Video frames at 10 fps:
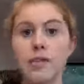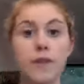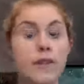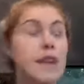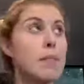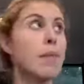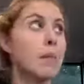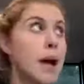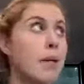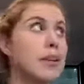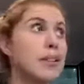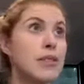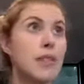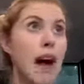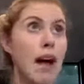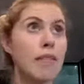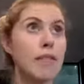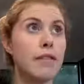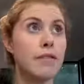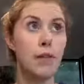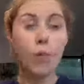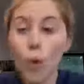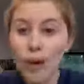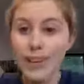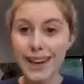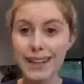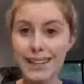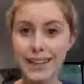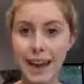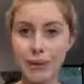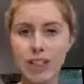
For example, I'm coming to you live from Warrandyte today,